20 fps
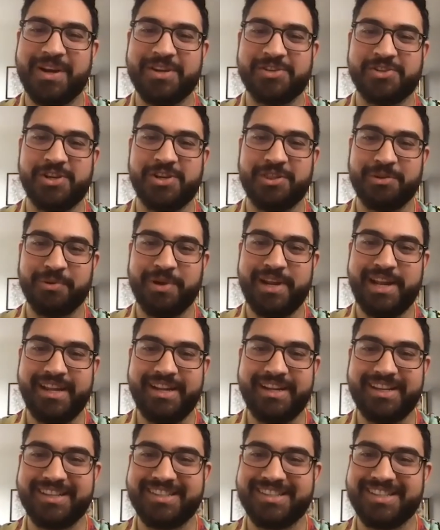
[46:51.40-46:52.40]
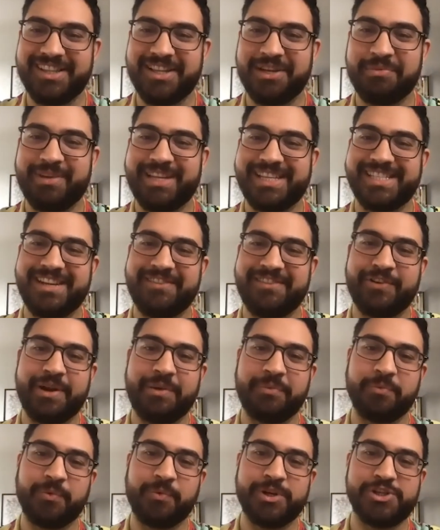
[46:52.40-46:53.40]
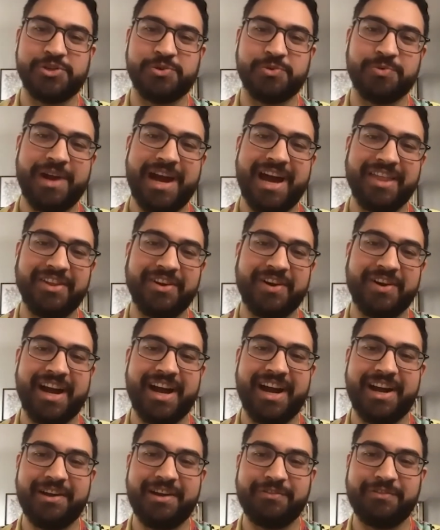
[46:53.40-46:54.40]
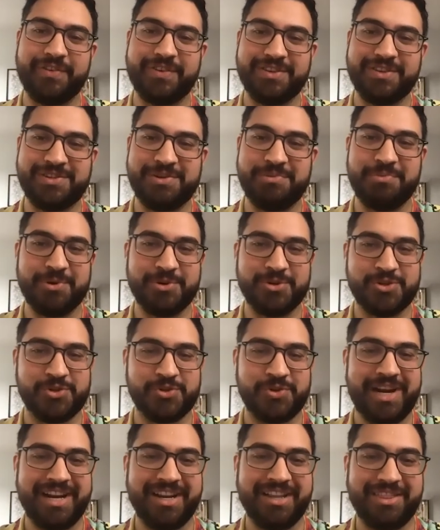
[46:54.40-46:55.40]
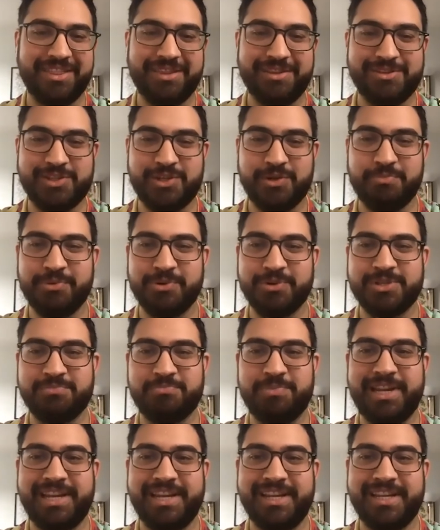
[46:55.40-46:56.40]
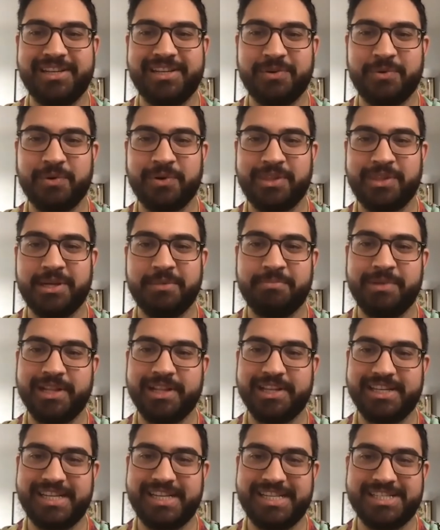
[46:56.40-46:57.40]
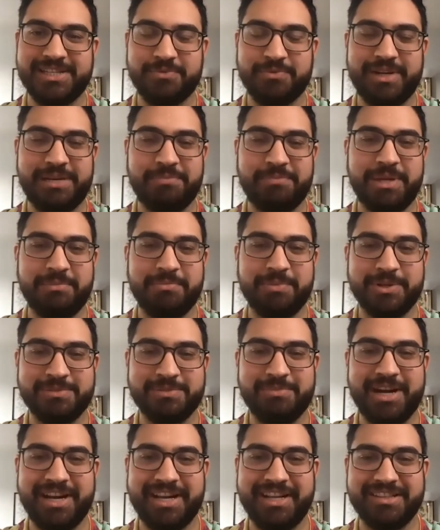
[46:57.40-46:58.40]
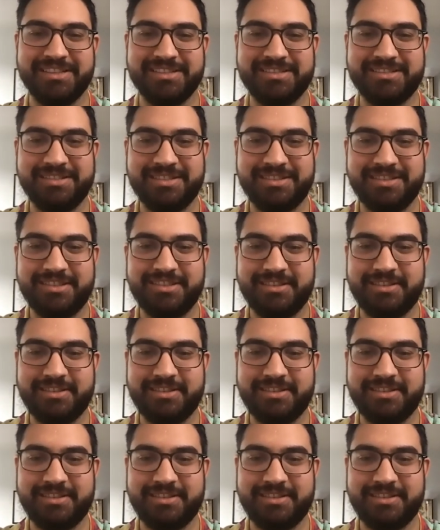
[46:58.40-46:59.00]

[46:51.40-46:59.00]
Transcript: Question three, that's a little bit different. Would you rather have super strength, super speed, or the ability to read people's minds?